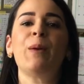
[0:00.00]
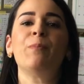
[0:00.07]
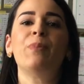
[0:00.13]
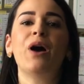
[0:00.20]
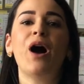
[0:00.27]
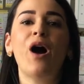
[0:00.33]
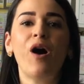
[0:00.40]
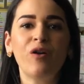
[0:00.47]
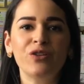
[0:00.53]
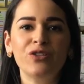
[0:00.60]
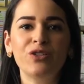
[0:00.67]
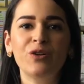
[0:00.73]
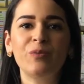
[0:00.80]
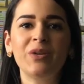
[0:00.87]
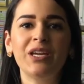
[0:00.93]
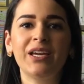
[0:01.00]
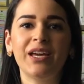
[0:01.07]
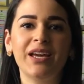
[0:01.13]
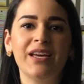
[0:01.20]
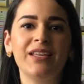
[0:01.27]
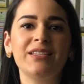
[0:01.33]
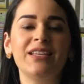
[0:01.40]
but also
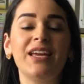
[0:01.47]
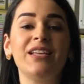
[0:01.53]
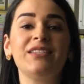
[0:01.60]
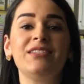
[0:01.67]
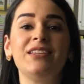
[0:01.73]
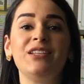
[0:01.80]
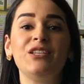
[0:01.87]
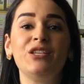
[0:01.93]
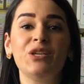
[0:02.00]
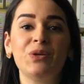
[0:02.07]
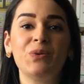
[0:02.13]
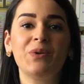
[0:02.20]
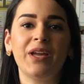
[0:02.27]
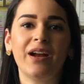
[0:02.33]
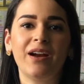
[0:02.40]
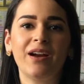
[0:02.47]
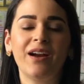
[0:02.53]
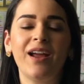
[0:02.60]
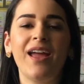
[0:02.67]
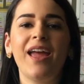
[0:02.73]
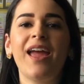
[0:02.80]
because it's a new year.